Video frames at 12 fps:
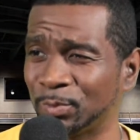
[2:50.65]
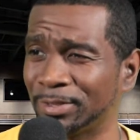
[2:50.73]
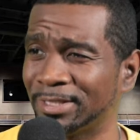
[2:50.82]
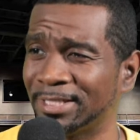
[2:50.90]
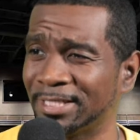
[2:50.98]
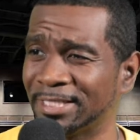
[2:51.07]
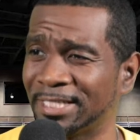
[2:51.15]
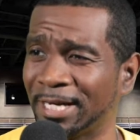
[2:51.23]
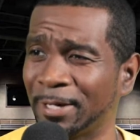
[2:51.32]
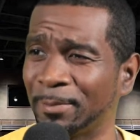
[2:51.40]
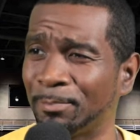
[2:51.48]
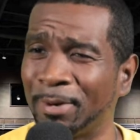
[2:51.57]
what it does to
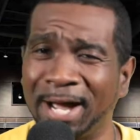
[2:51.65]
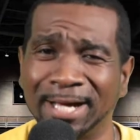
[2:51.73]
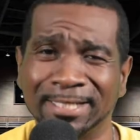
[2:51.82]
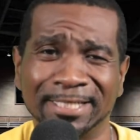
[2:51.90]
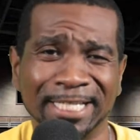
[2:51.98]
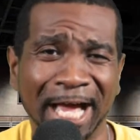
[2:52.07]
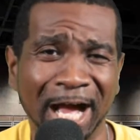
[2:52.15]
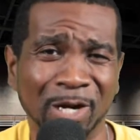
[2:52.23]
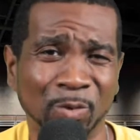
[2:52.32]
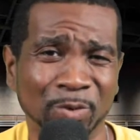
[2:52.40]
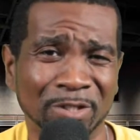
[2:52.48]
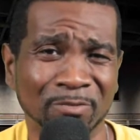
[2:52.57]
our bodies,
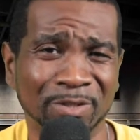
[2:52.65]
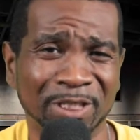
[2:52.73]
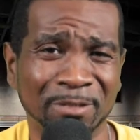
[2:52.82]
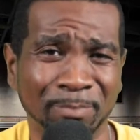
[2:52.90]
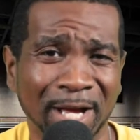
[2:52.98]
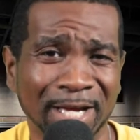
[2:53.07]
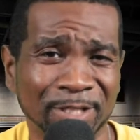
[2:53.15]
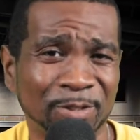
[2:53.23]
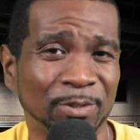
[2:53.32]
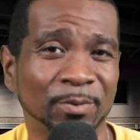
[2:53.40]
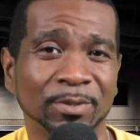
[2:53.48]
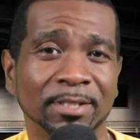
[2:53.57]
how we respond
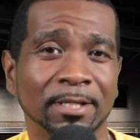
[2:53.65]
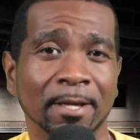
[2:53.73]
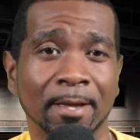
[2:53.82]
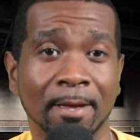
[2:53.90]
to it?